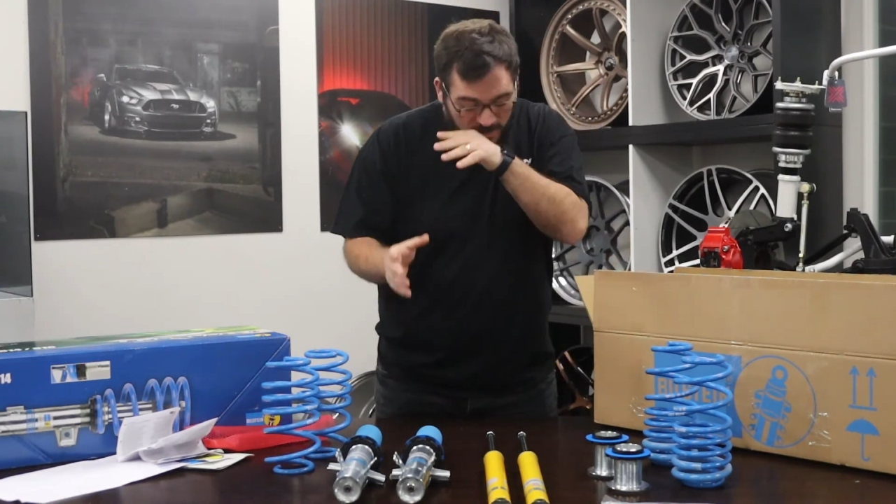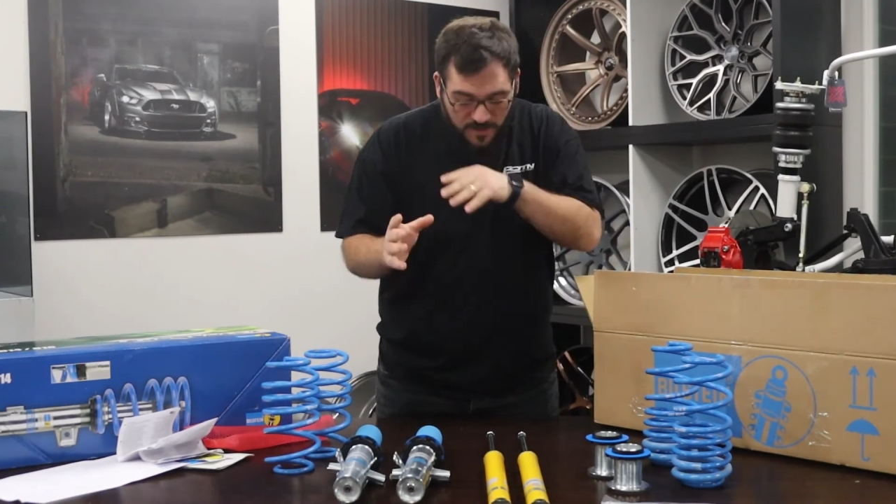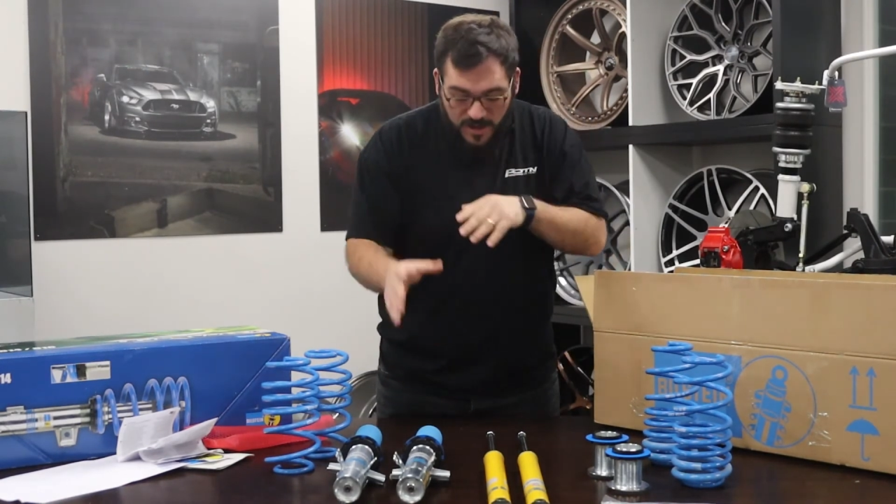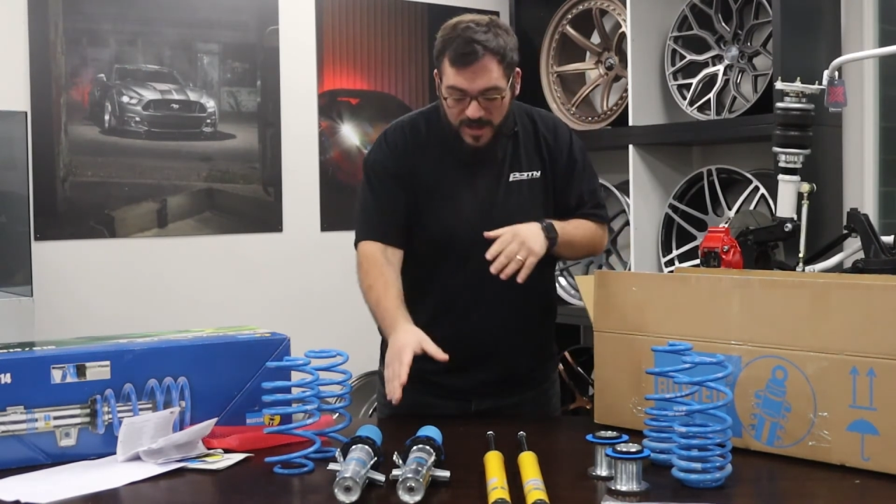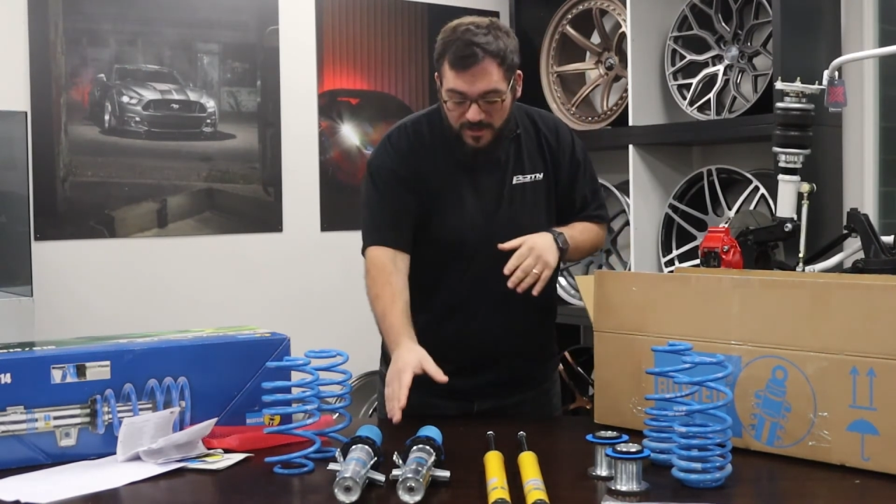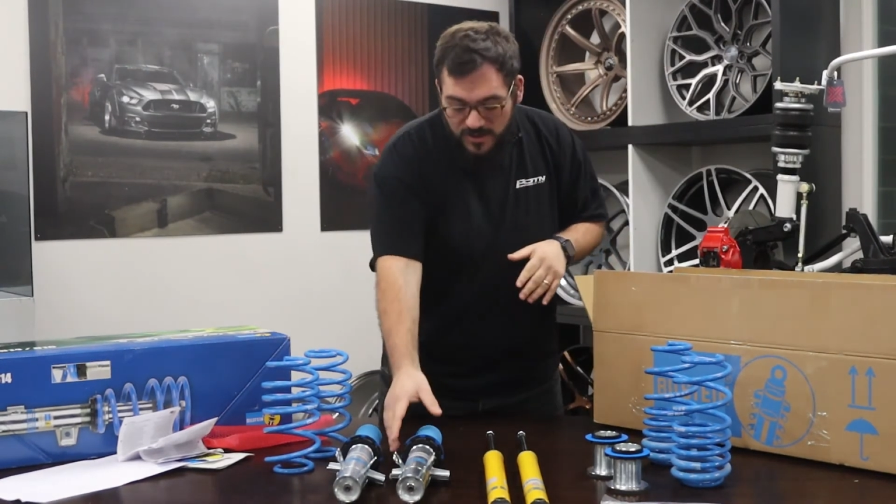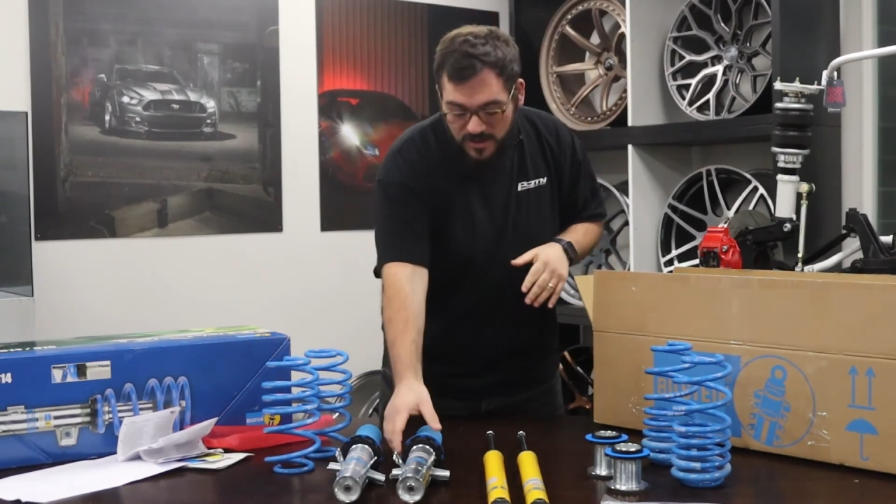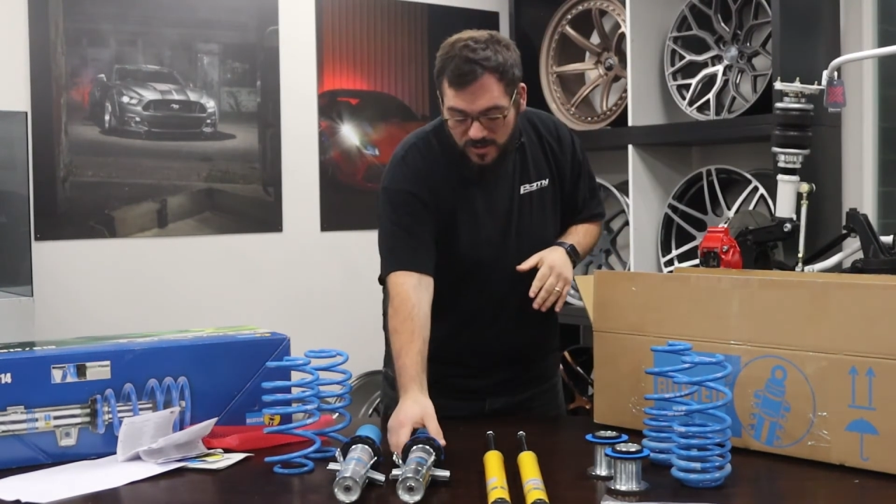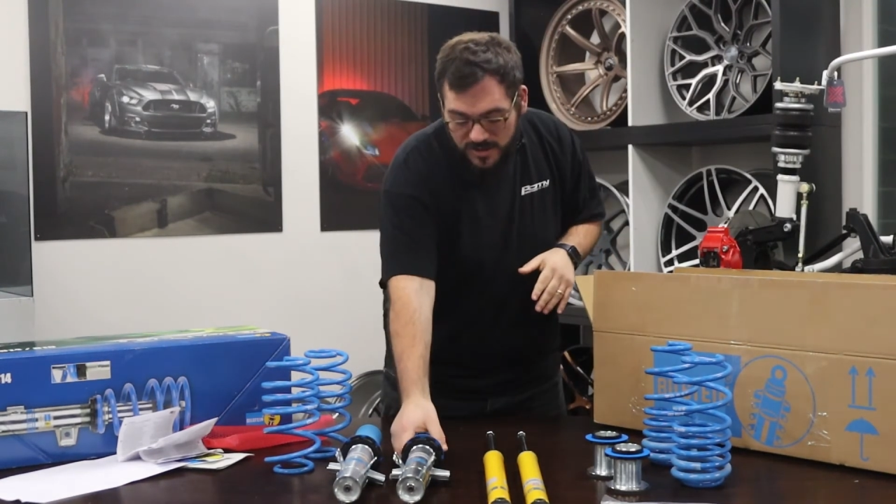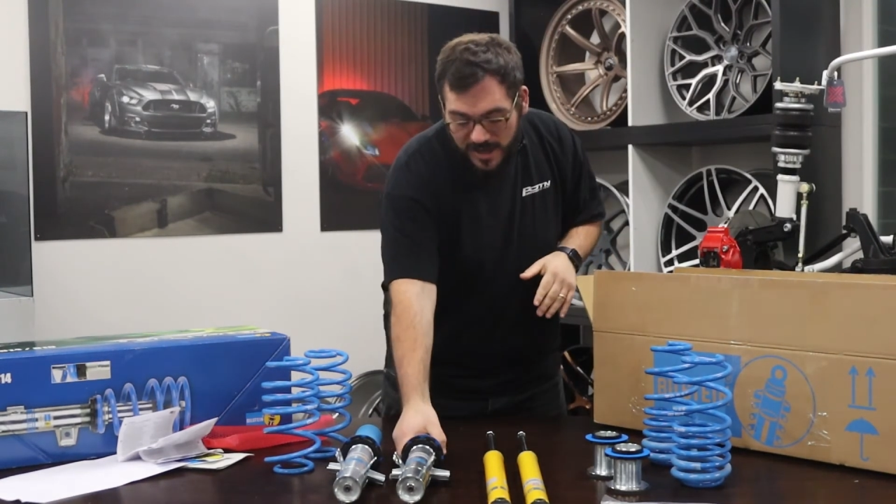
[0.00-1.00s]
but here in
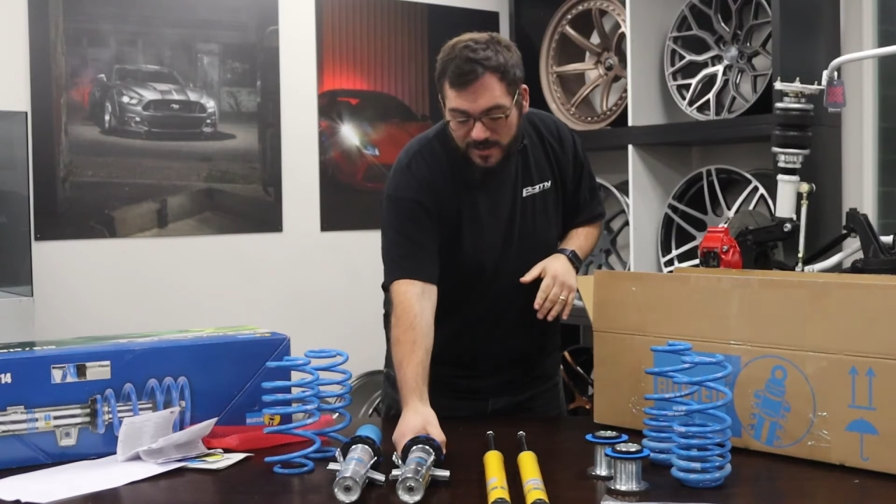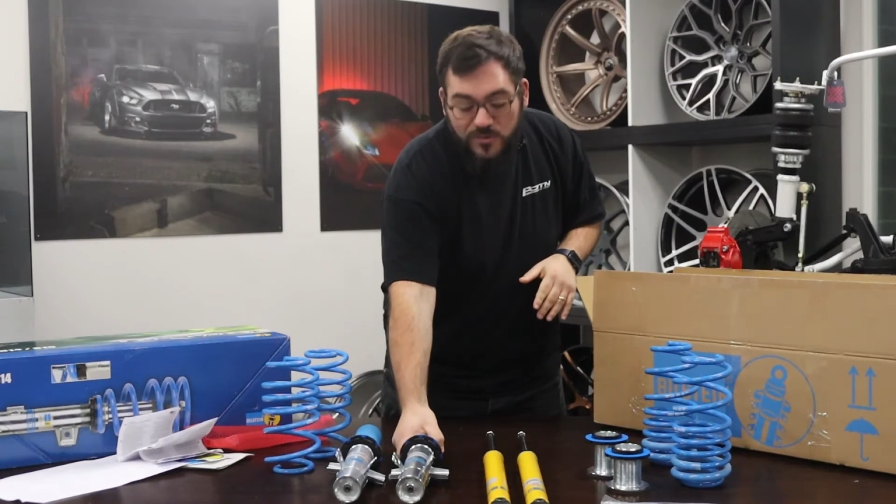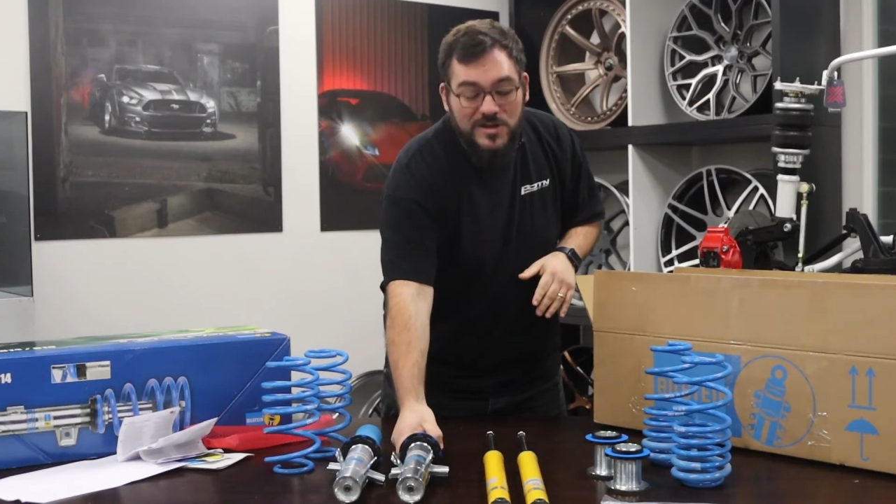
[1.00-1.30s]
the UK